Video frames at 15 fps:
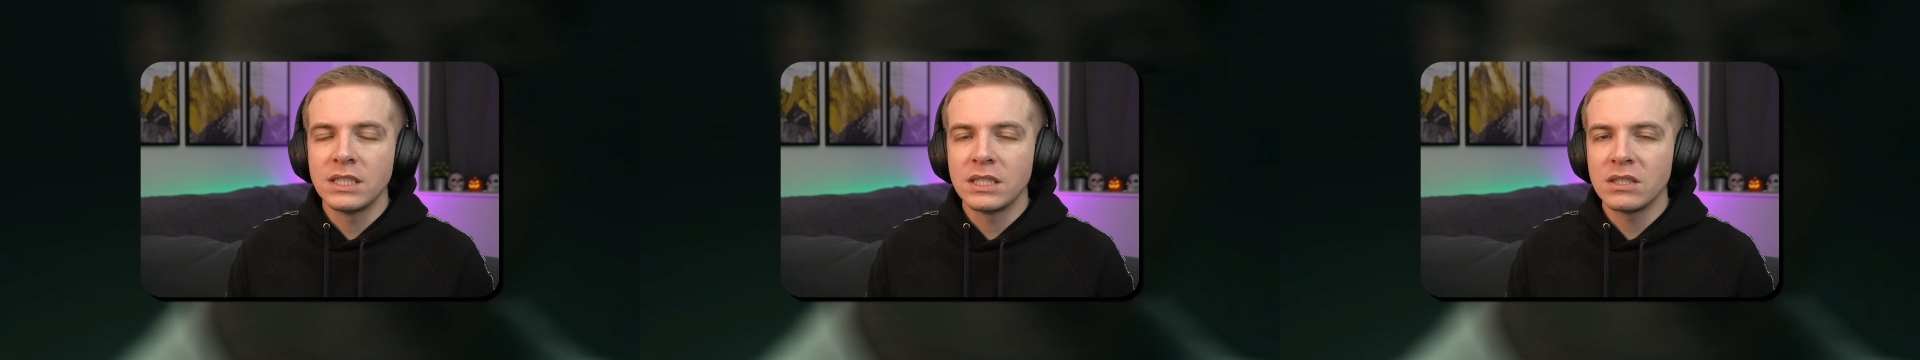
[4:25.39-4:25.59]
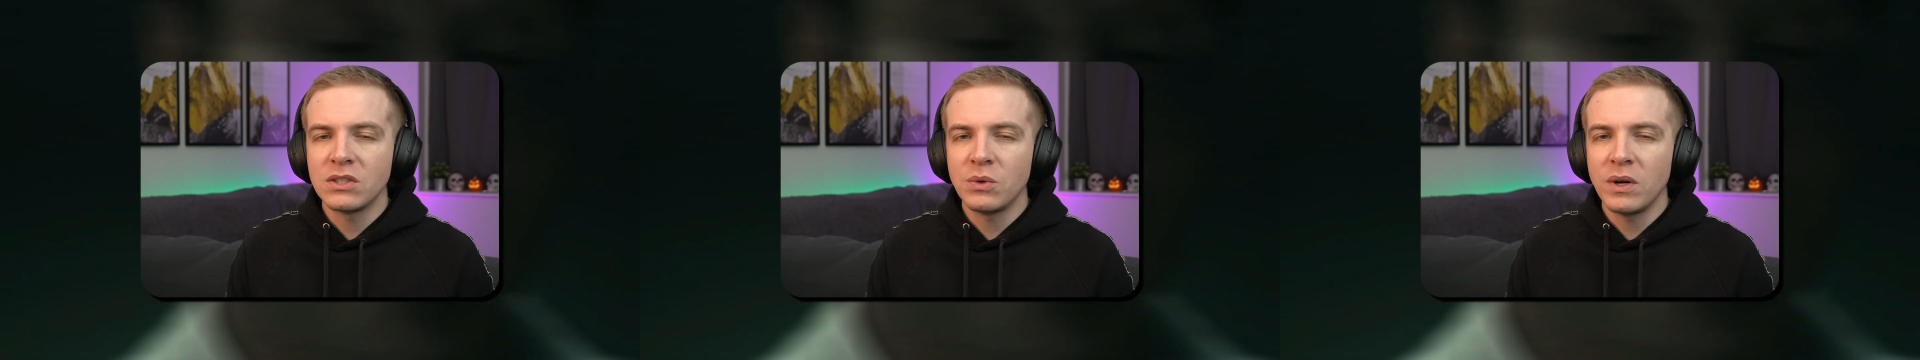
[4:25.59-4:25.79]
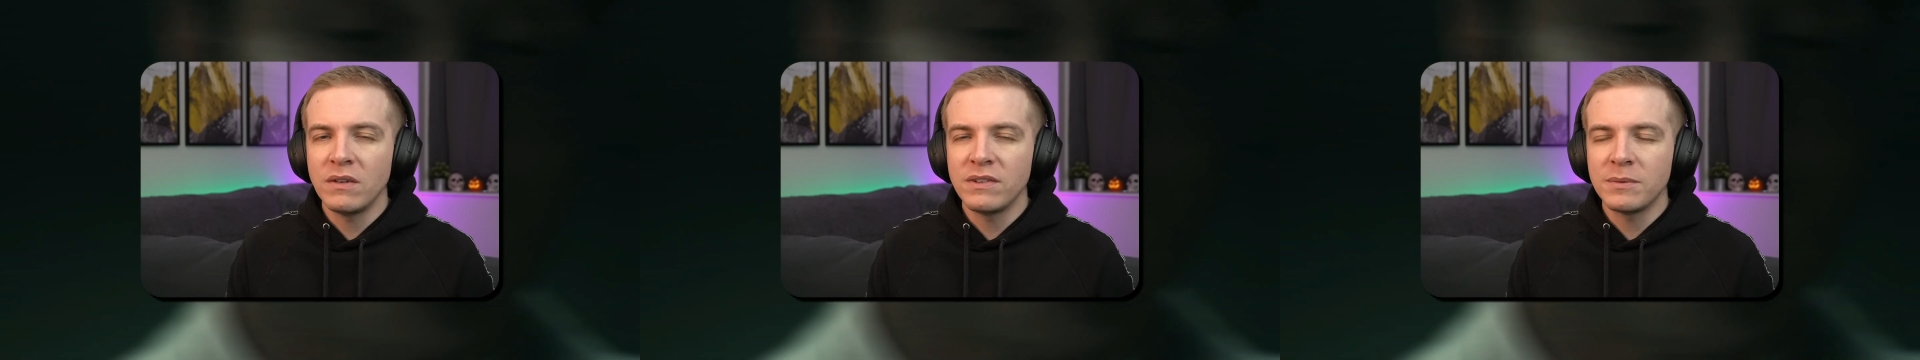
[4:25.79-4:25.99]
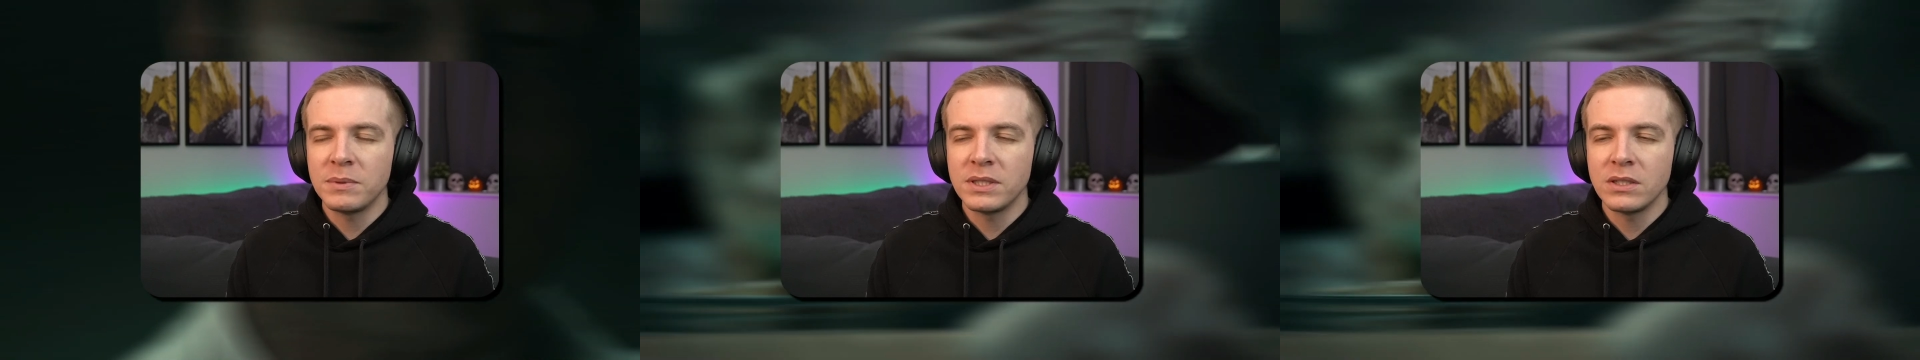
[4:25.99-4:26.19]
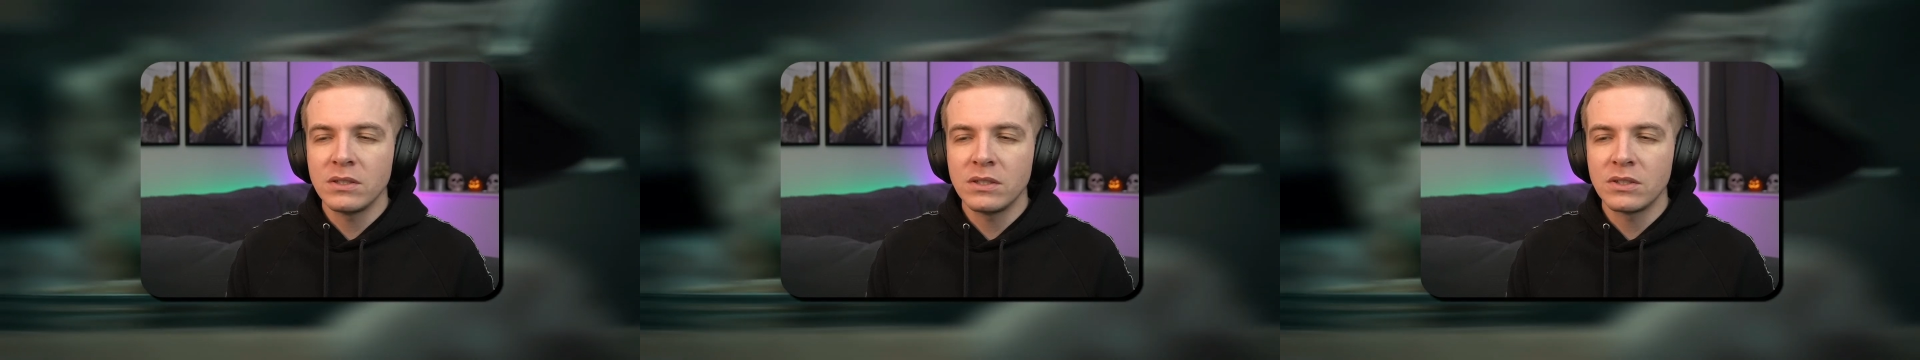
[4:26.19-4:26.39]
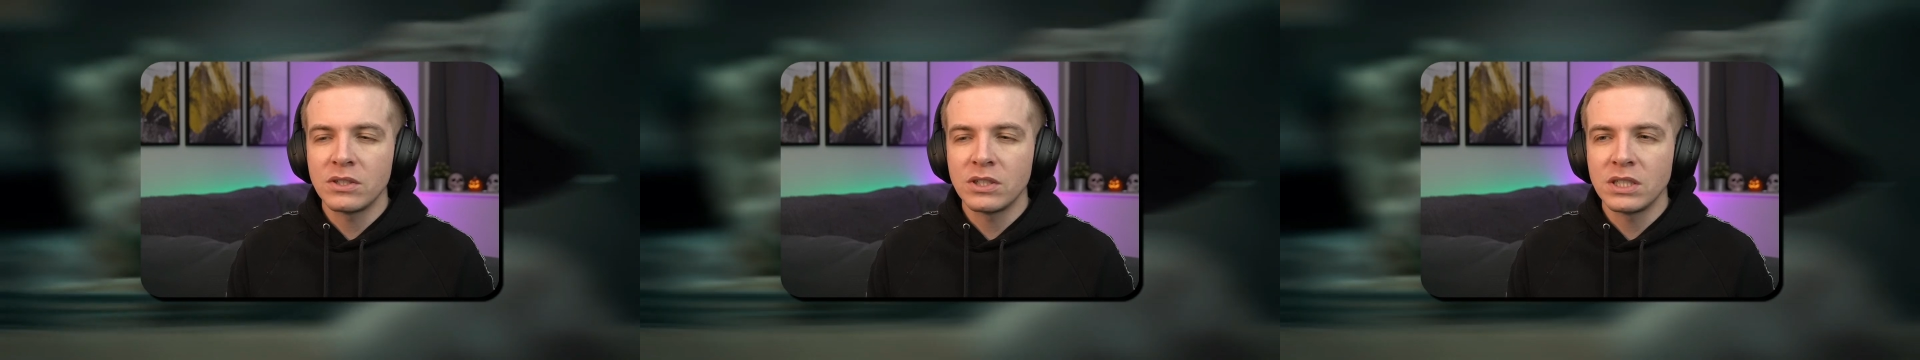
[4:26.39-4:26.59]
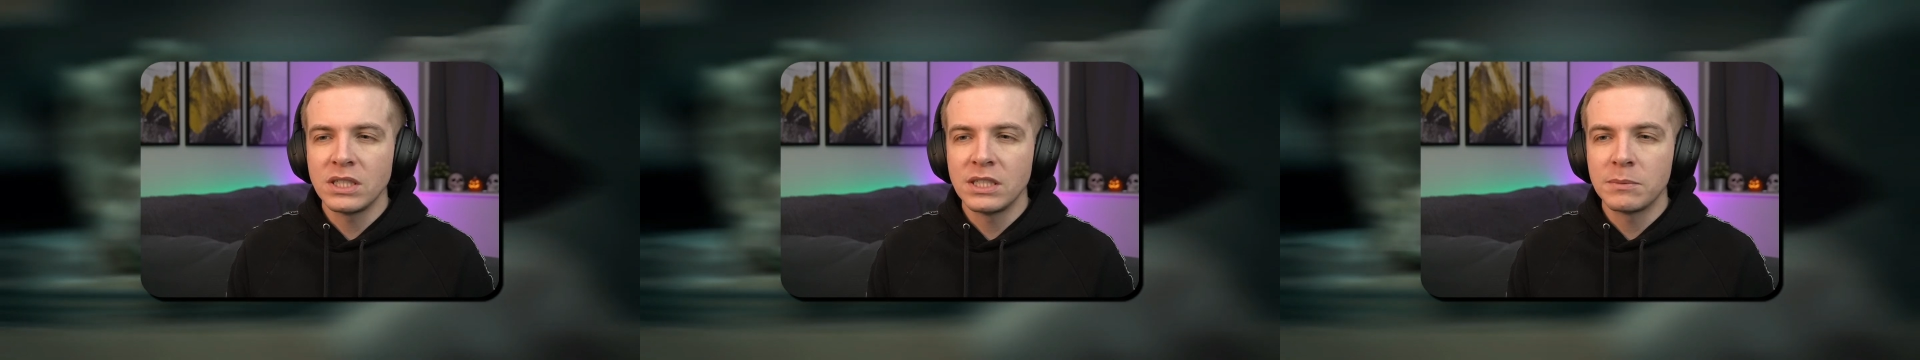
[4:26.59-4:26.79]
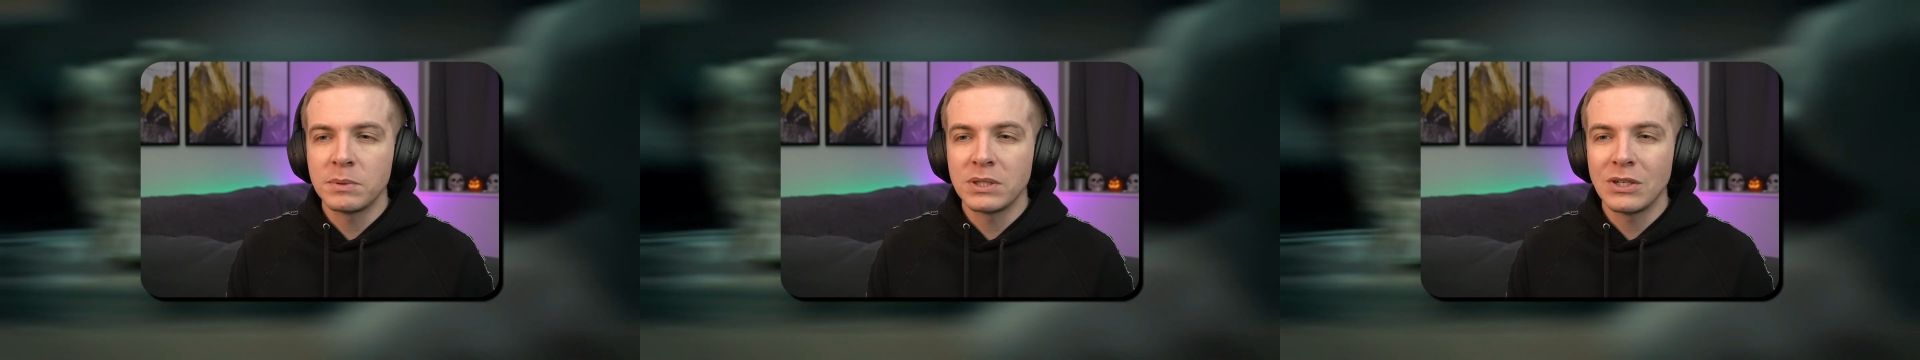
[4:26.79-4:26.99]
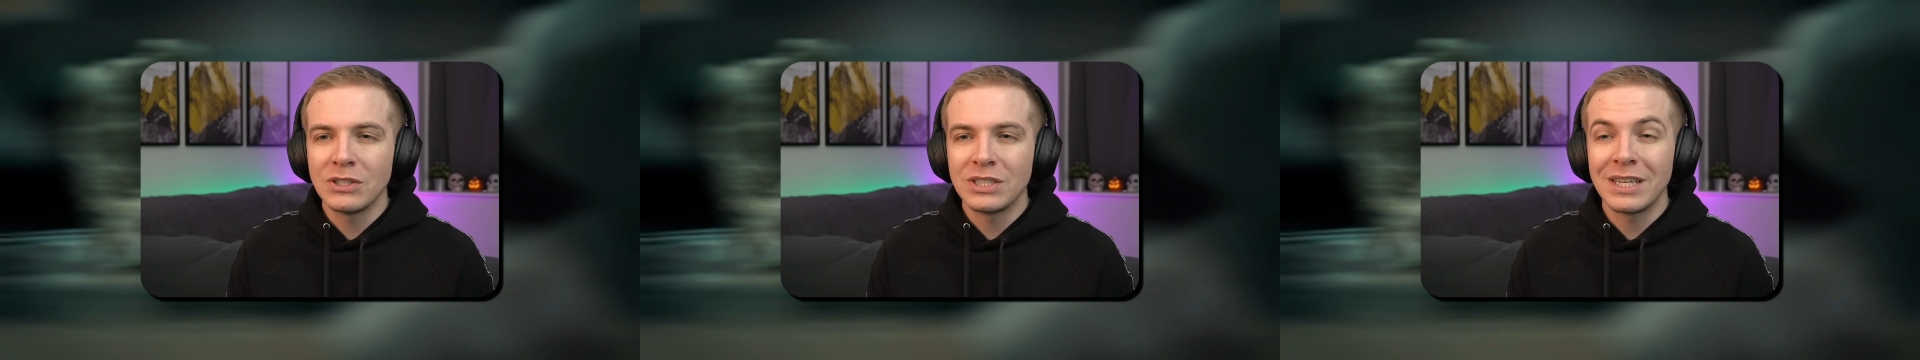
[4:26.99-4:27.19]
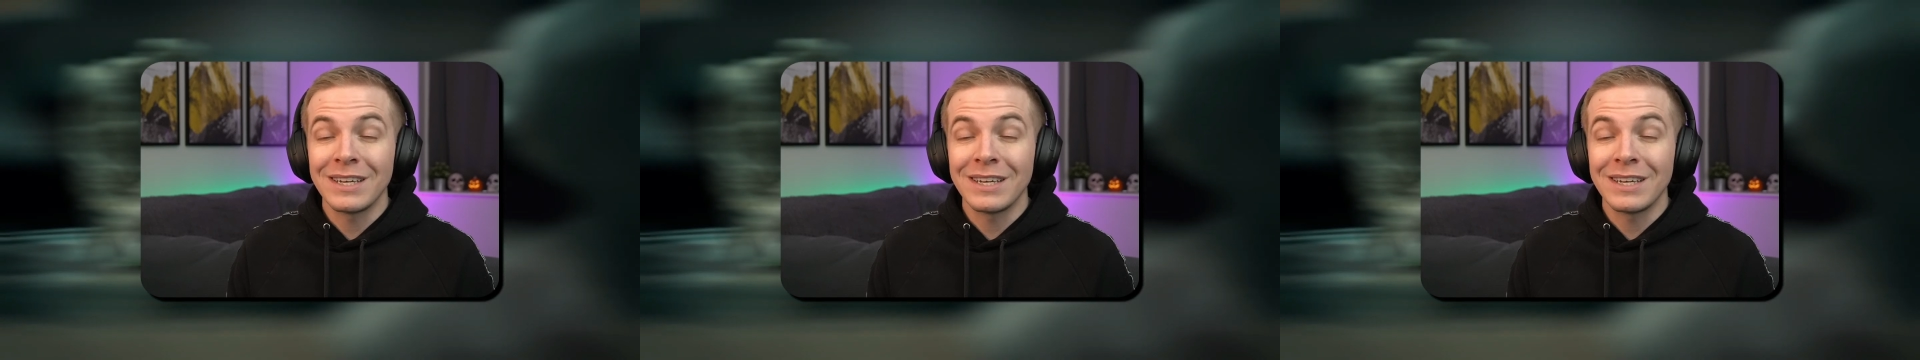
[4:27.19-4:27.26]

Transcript: Is there 12 episodes or 13 episodes?